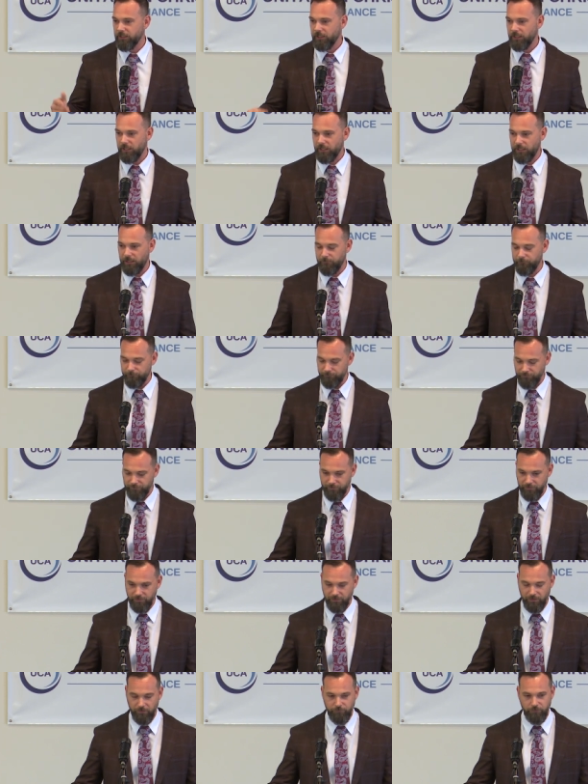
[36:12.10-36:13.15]
Um,
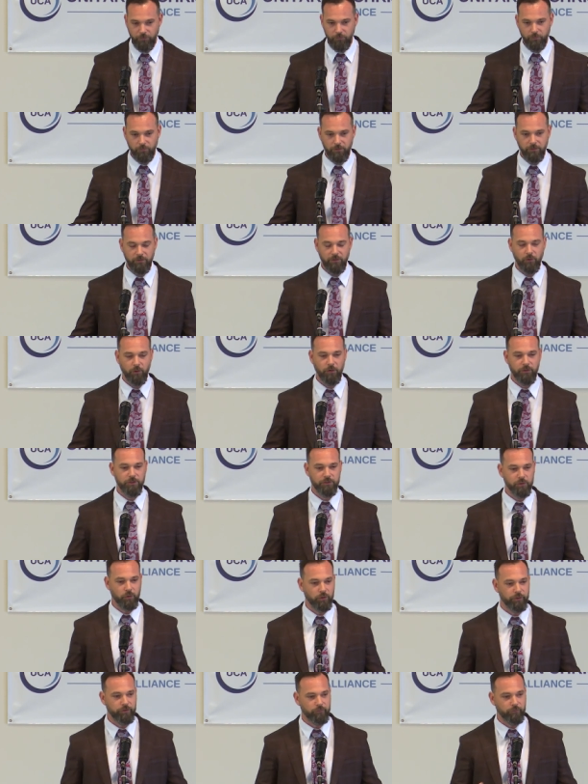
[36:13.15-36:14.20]
if you go to the
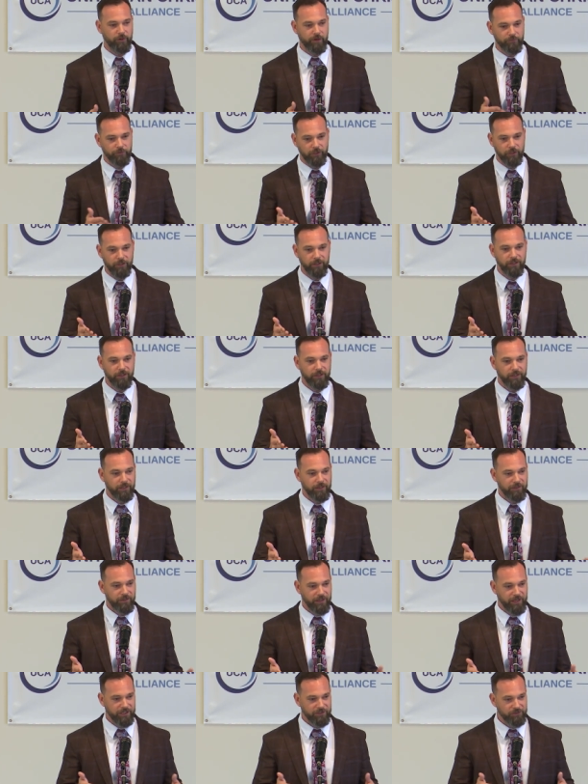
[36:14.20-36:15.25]
Jordan River,
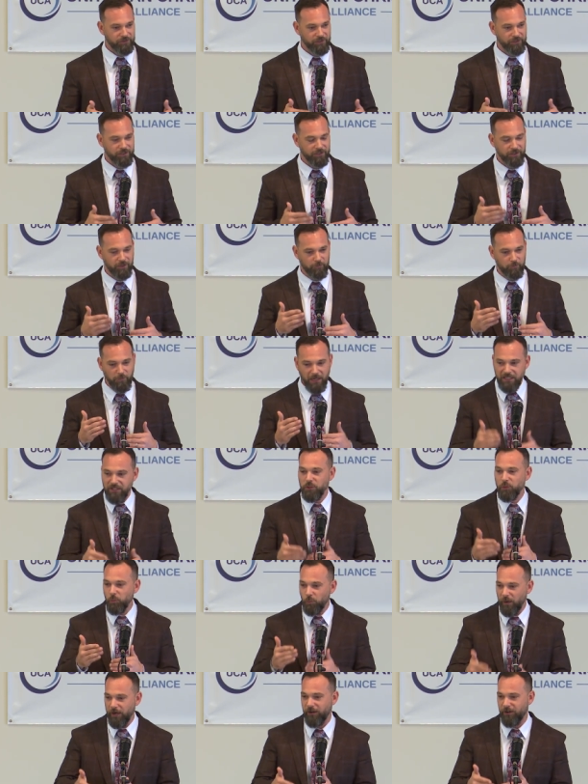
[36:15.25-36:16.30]
they actually make
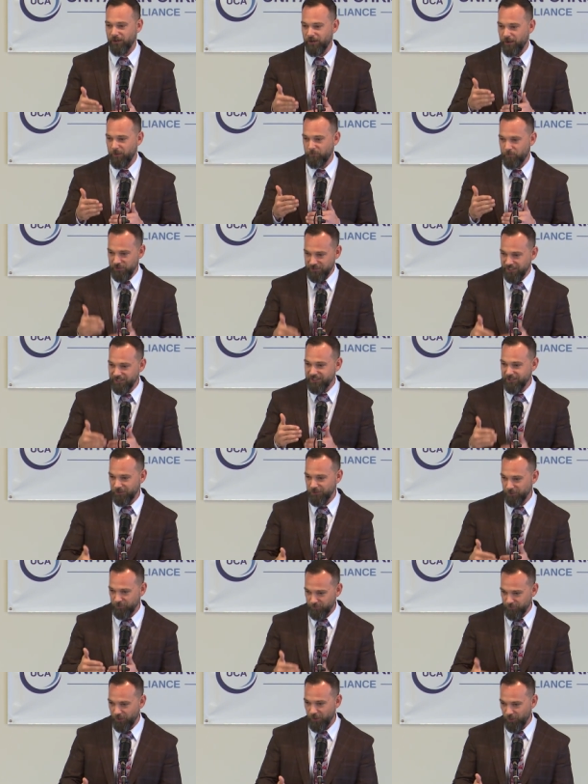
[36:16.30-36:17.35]
you wear a
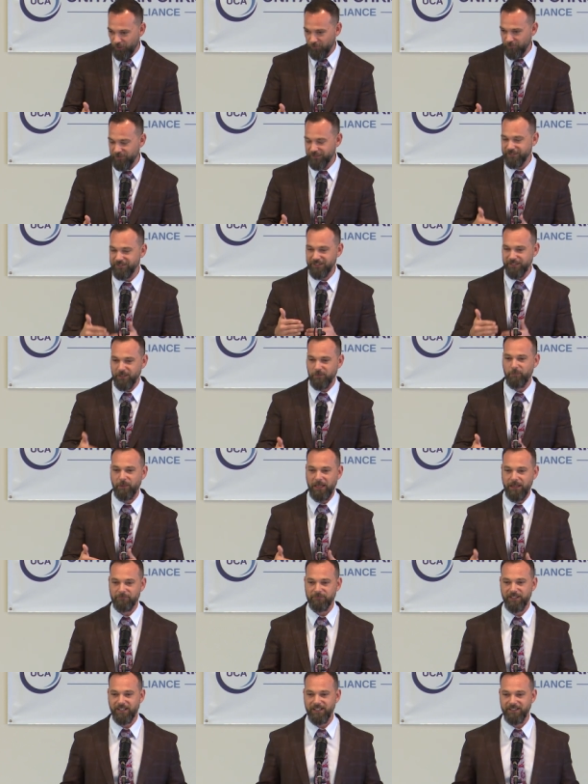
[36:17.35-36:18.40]
particular robe to get
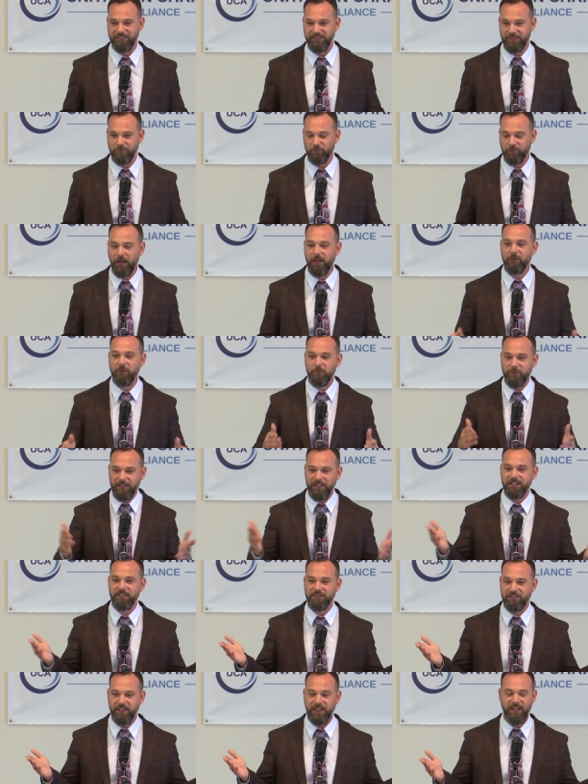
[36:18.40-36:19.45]
baptized in. Probably
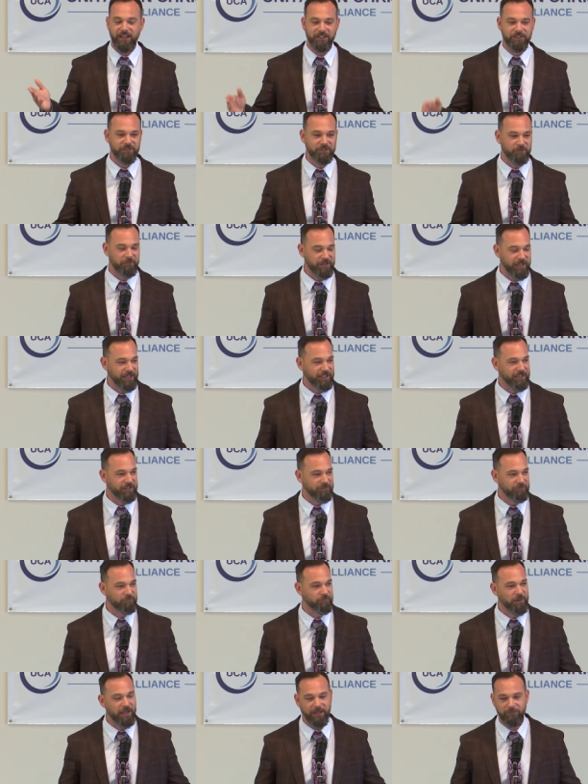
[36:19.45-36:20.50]
because they had some
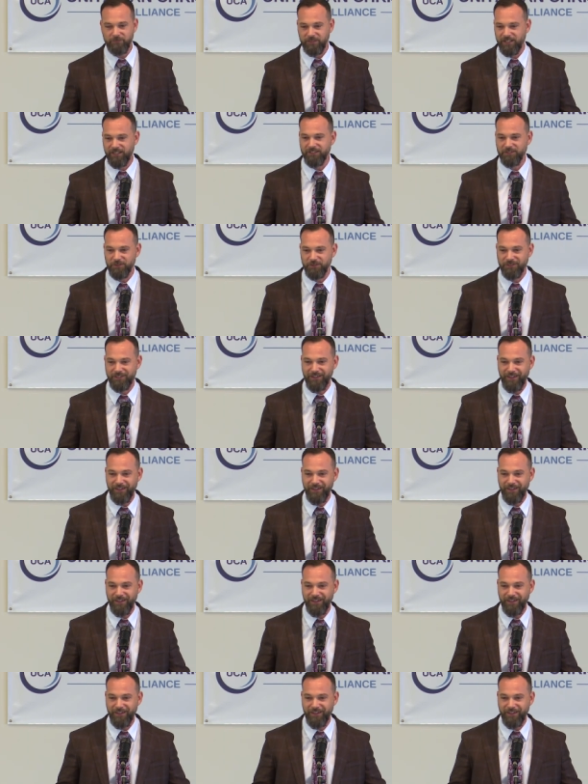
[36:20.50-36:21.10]
naked baptizers